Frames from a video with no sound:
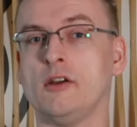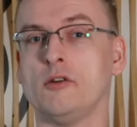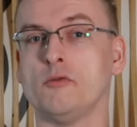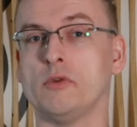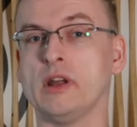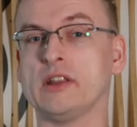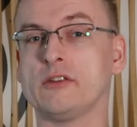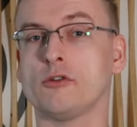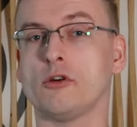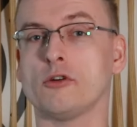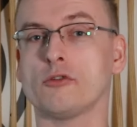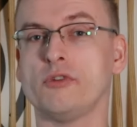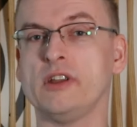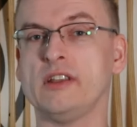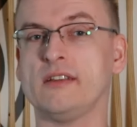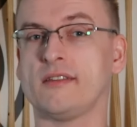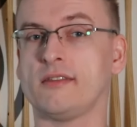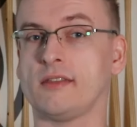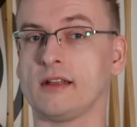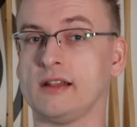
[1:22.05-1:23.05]
Wet
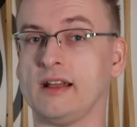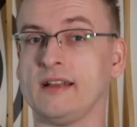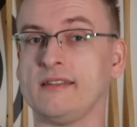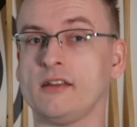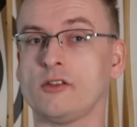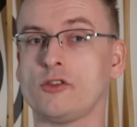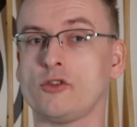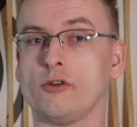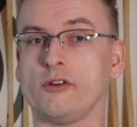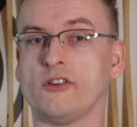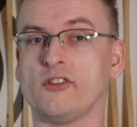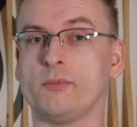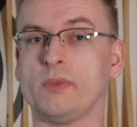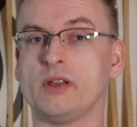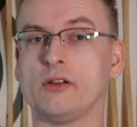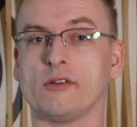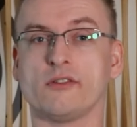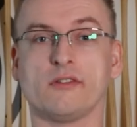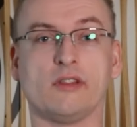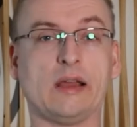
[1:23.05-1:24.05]
concrete is the classic choice
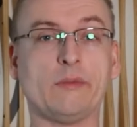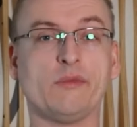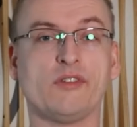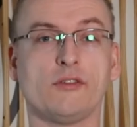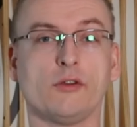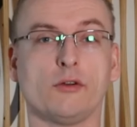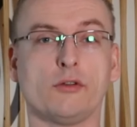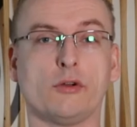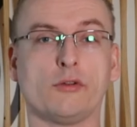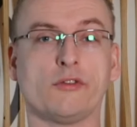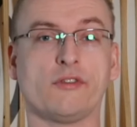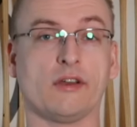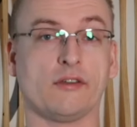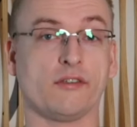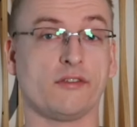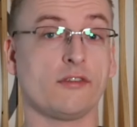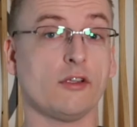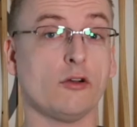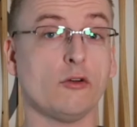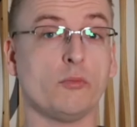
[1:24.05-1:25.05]
because limestone nodes are
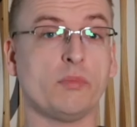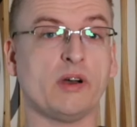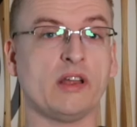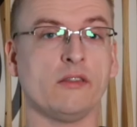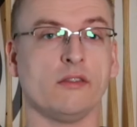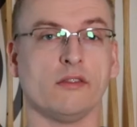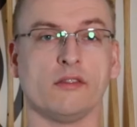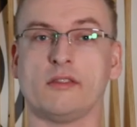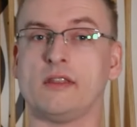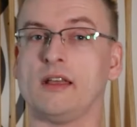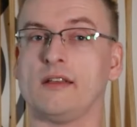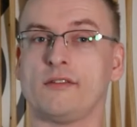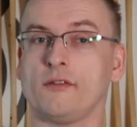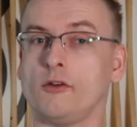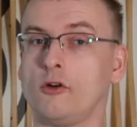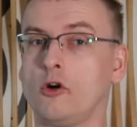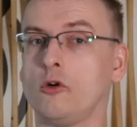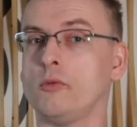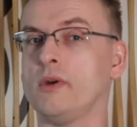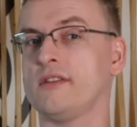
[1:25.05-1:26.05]
so abundant, there's
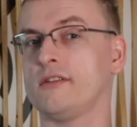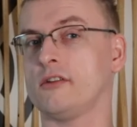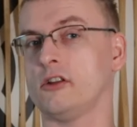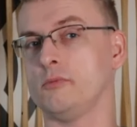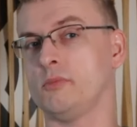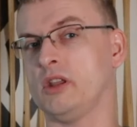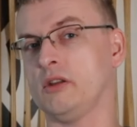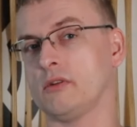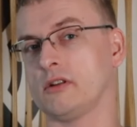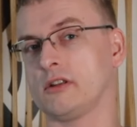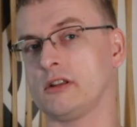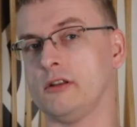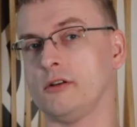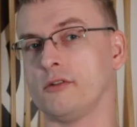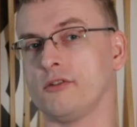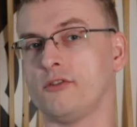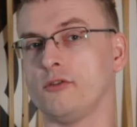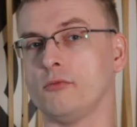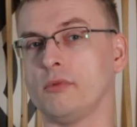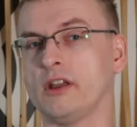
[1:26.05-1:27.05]
always going to be one
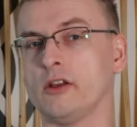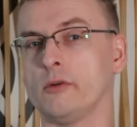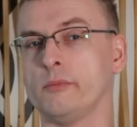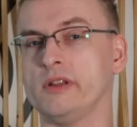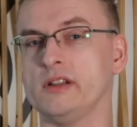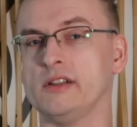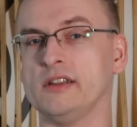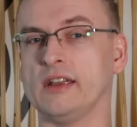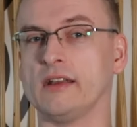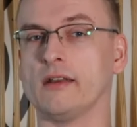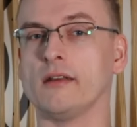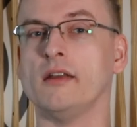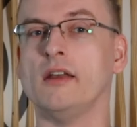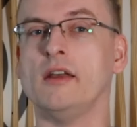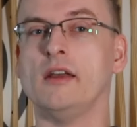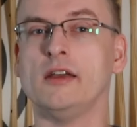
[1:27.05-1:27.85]
close to where you're building.